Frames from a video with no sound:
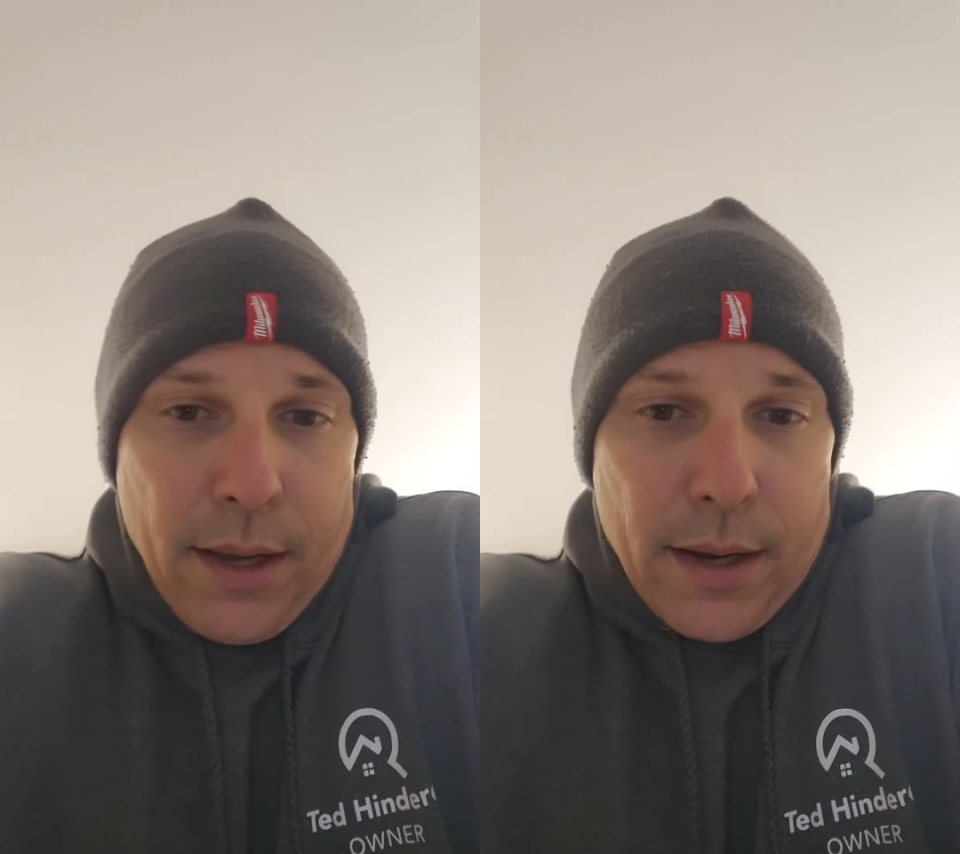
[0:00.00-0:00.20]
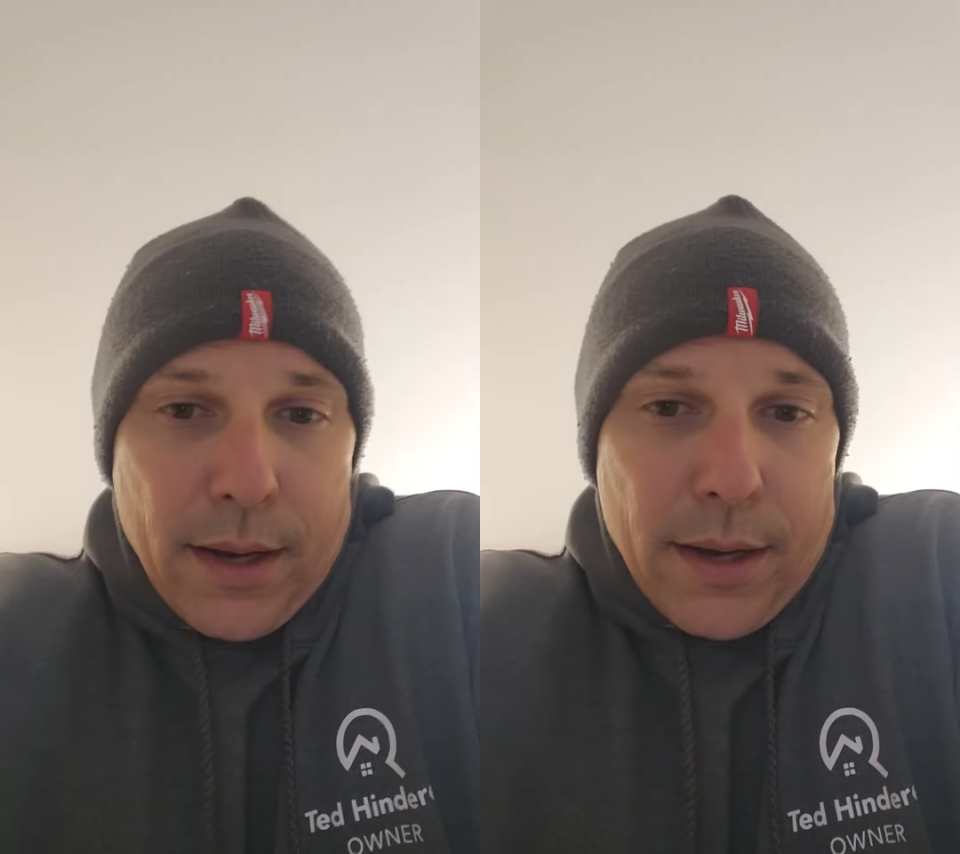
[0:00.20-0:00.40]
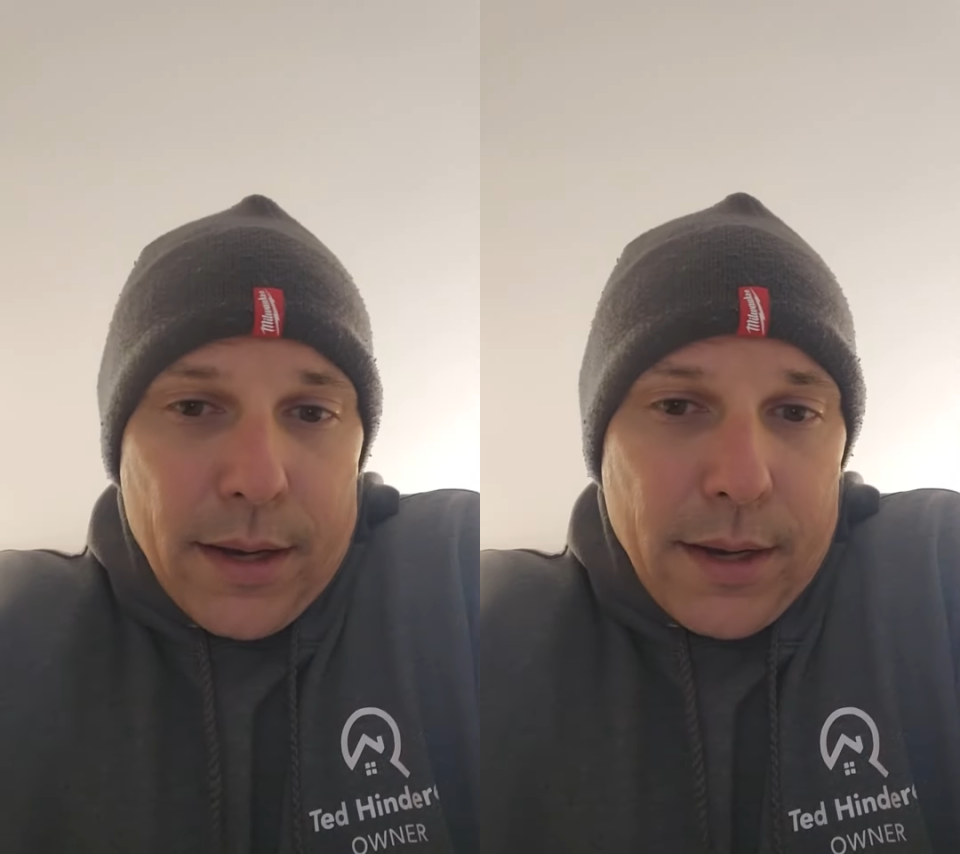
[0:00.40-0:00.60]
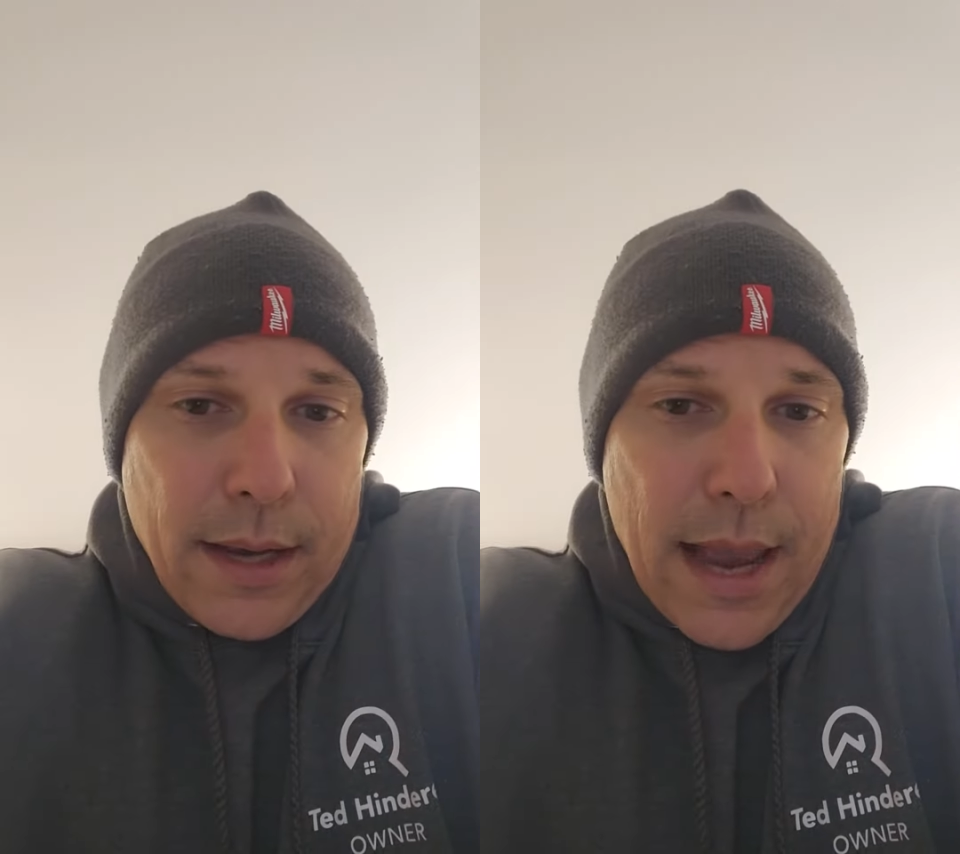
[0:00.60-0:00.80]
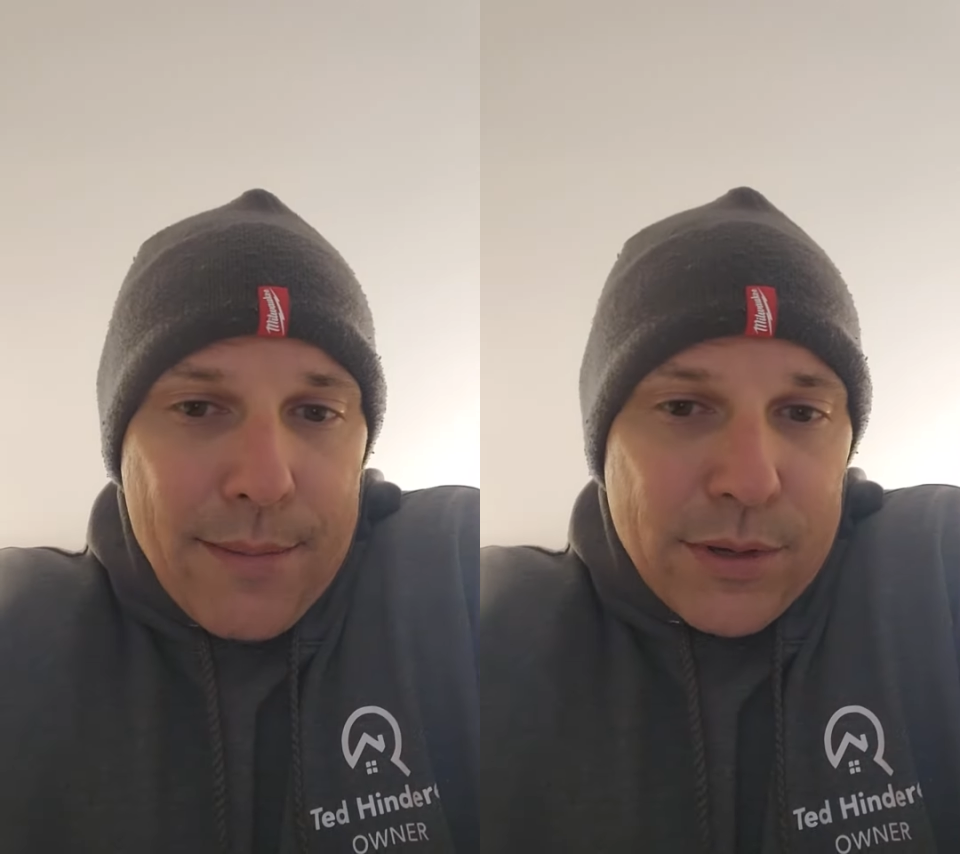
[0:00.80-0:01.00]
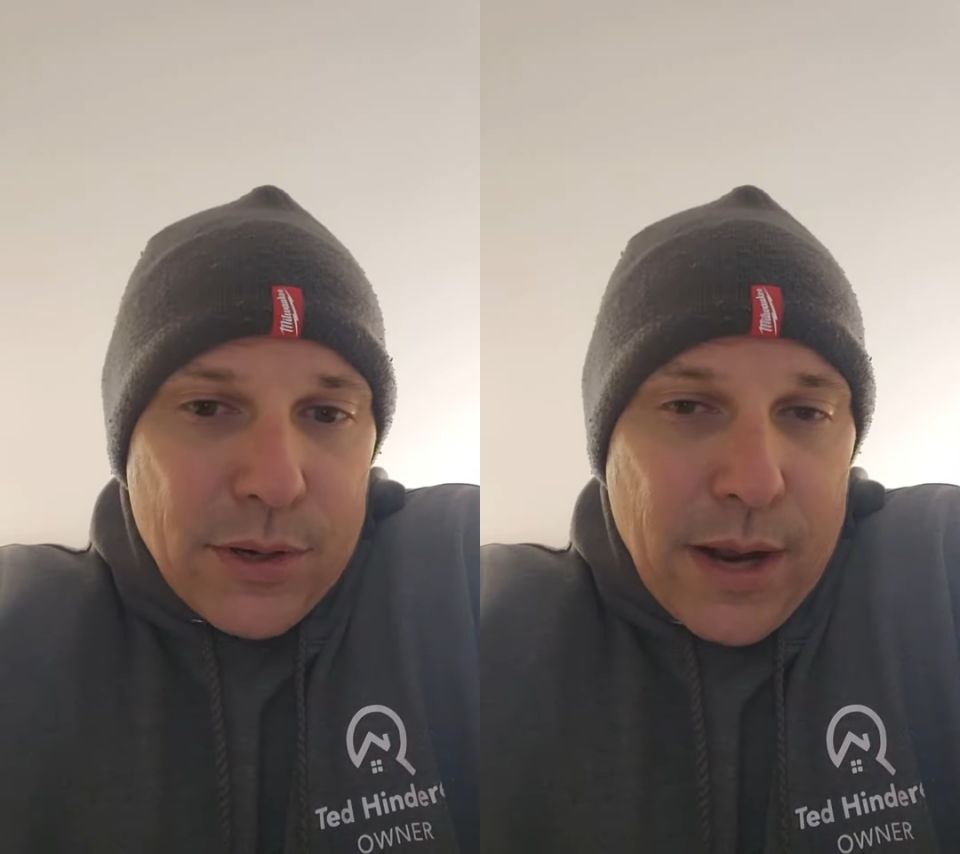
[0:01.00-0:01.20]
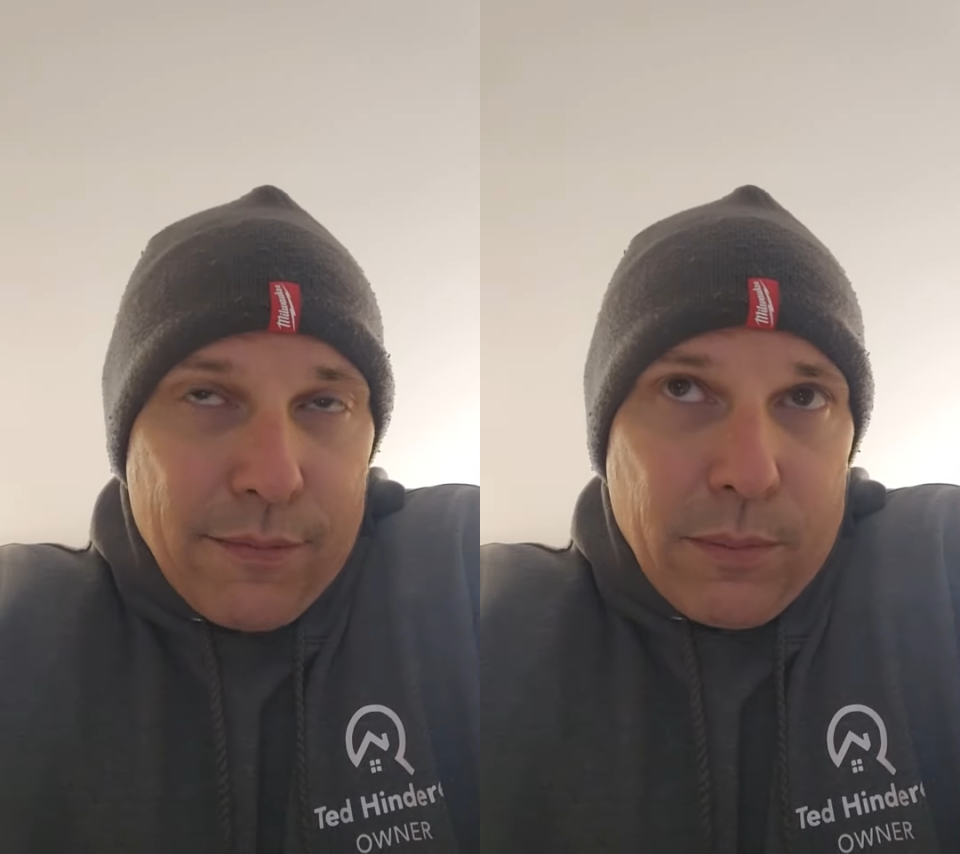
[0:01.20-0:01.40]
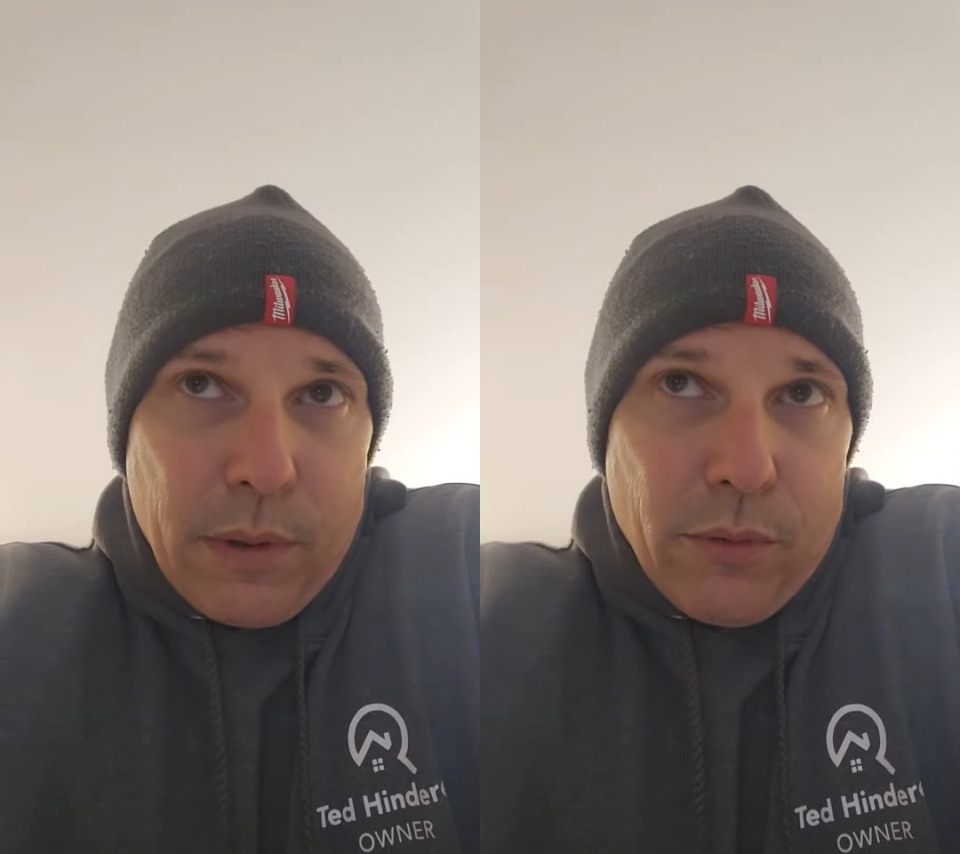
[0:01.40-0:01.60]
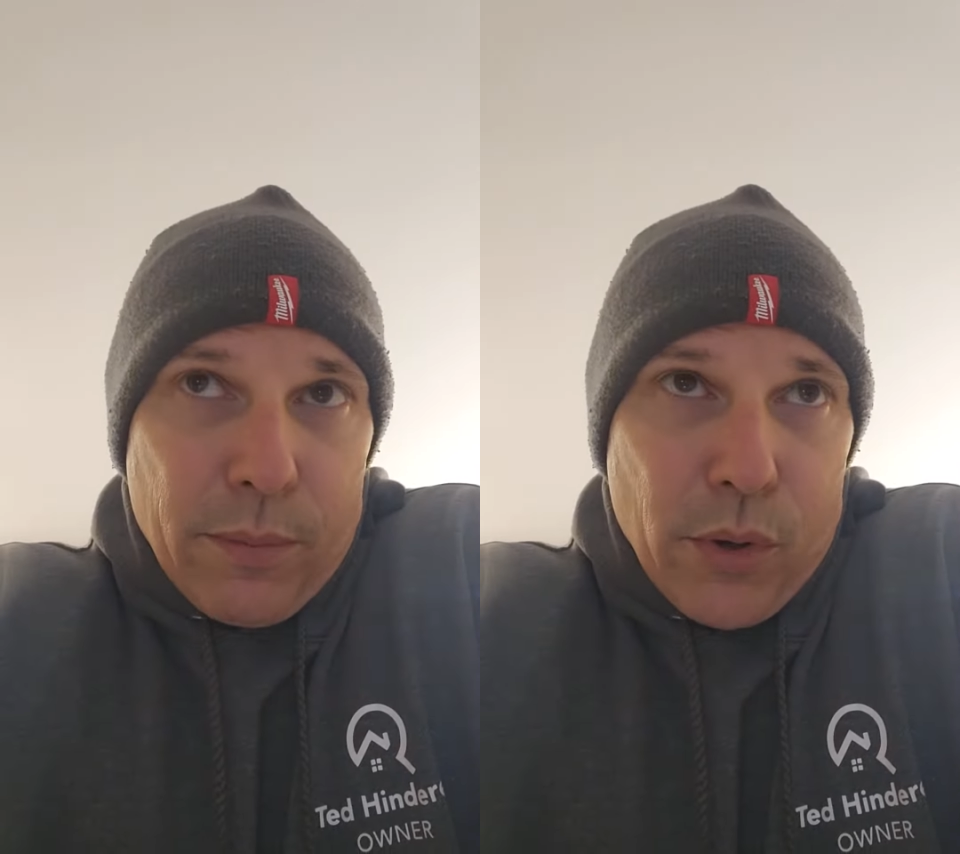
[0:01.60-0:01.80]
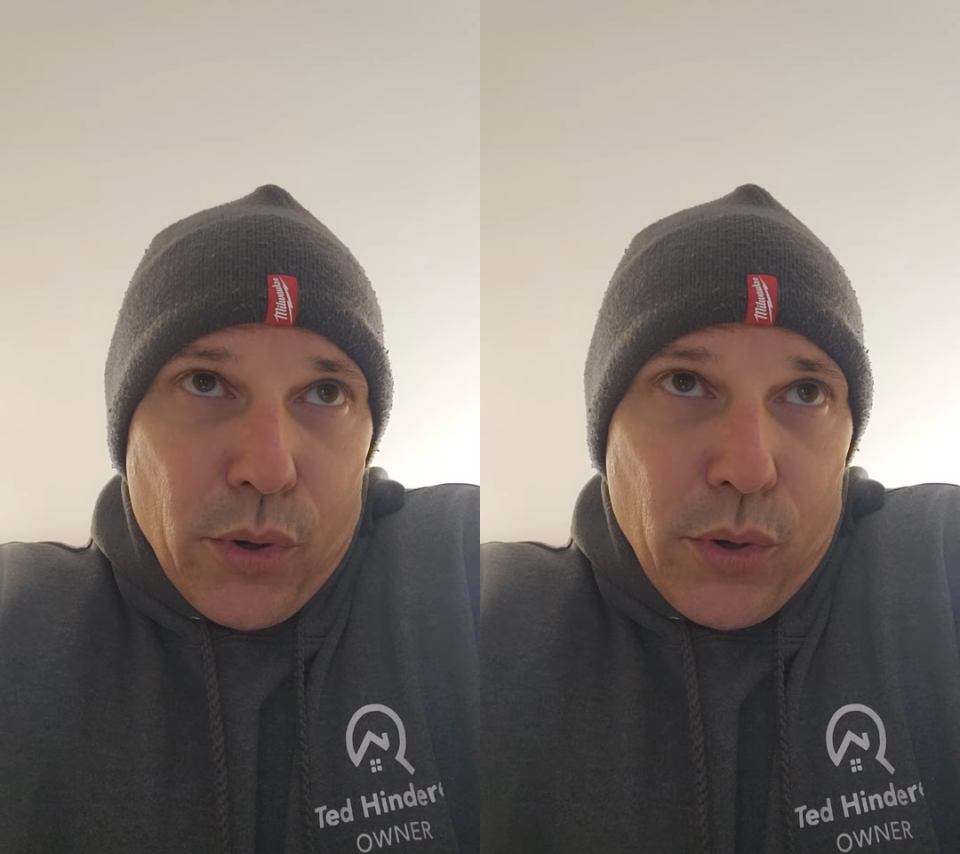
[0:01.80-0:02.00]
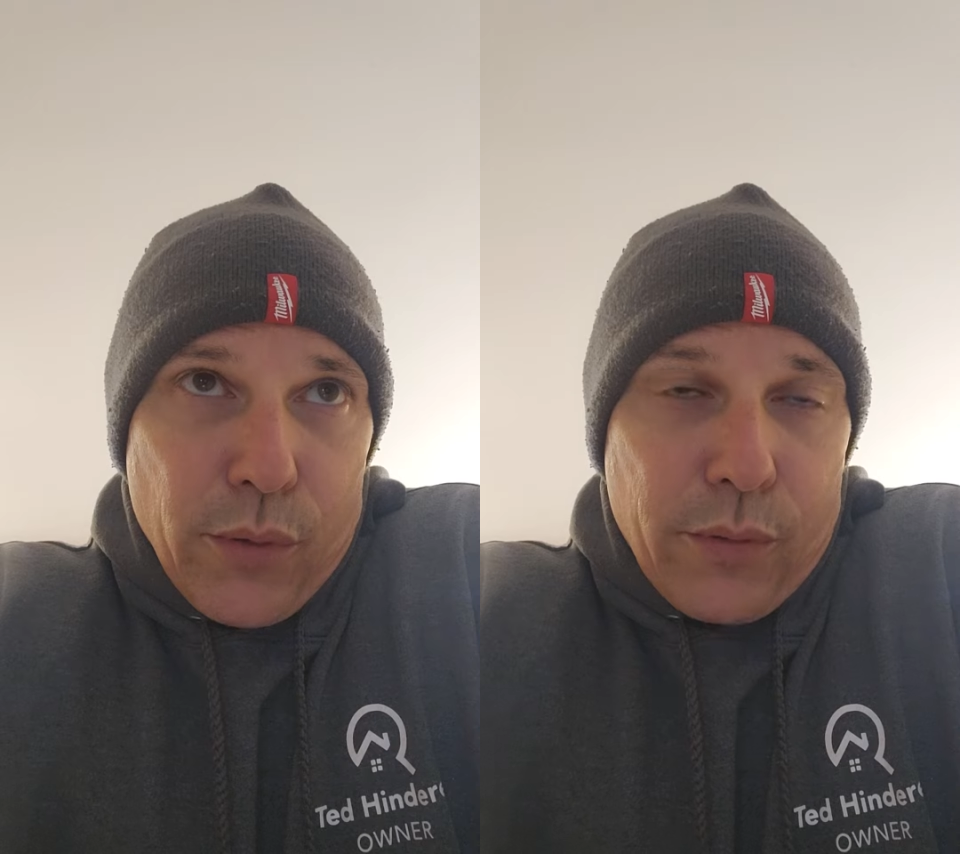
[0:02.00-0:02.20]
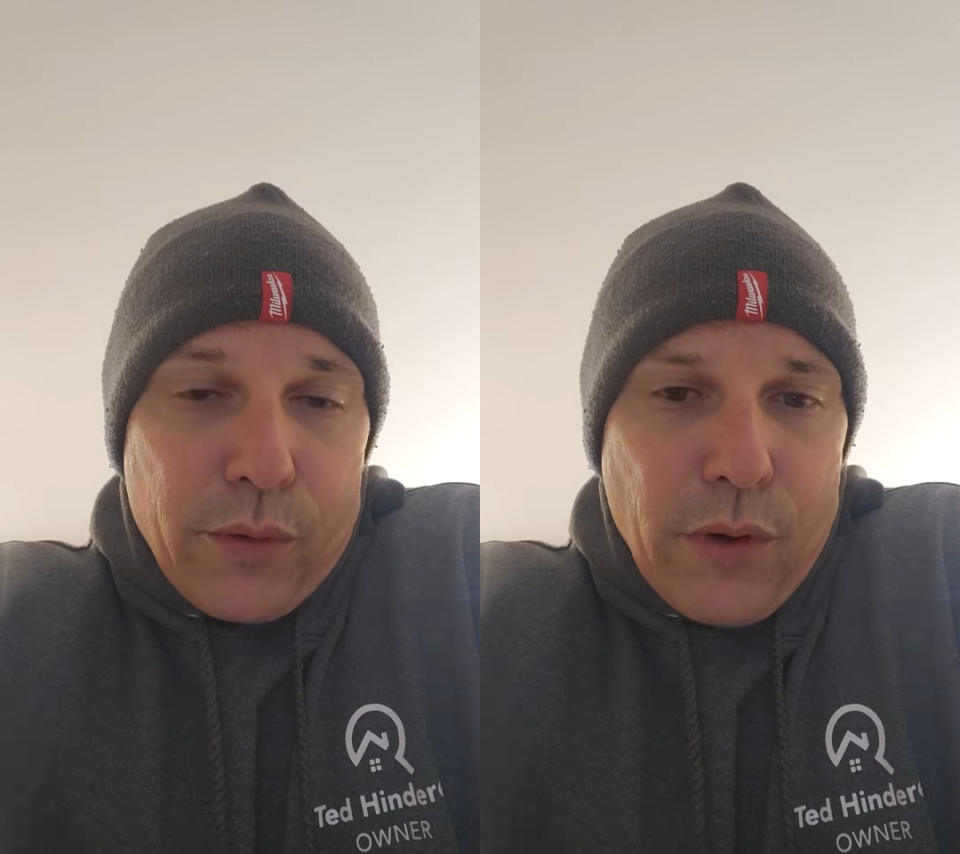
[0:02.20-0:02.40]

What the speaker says: cabinet's gonna have to be removed,